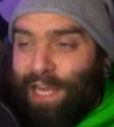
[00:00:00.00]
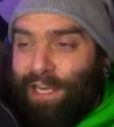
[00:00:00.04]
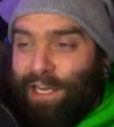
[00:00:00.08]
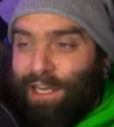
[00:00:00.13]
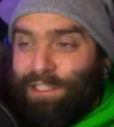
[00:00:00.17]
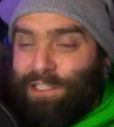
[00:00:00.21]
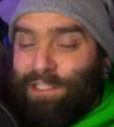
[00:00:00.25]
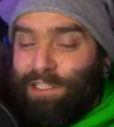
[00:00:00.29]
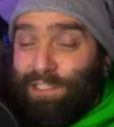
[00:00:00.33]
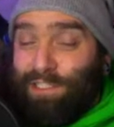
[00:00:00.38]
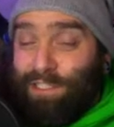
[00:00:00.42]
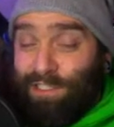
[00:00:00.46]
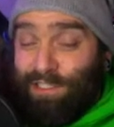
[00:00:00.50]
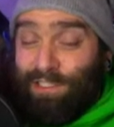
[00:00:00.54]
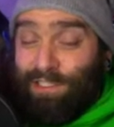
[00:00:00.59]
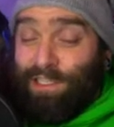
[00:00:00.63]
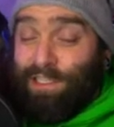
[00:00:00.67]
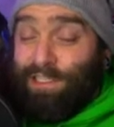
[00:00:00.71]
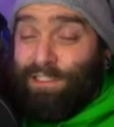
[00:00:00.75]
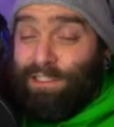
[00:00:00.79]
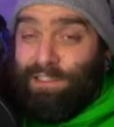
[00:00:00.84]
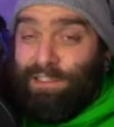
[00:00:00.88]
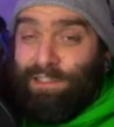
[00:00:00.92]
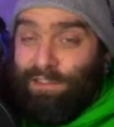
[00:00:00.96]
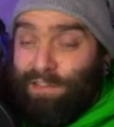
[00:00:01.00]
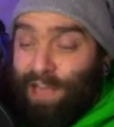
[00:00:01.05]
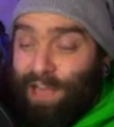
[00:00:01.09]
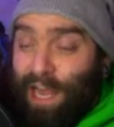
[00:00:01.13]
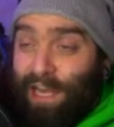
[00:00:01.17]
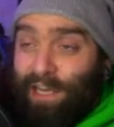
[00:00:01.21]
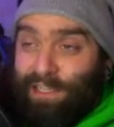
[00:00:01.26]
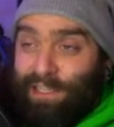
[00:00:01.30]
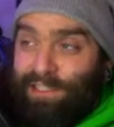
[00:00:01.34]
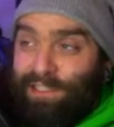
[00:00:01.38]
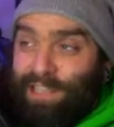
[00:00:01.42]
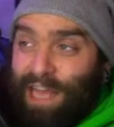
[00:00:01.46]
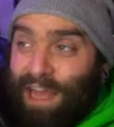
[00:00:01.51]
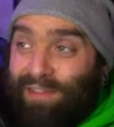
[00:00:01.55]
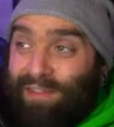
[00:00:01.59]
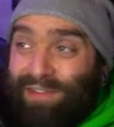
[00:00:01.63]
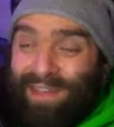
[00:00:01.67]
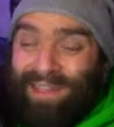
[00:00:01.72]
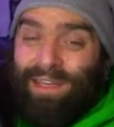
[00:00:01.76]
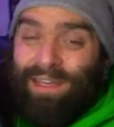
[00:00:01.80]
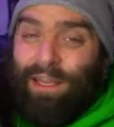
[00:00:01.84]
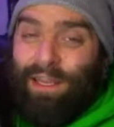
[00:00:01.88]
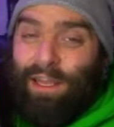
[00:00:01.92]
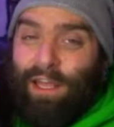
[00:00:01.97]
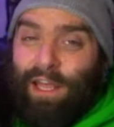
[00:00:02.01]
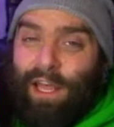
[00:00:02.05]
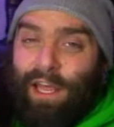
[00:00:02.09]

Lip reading: and since 97.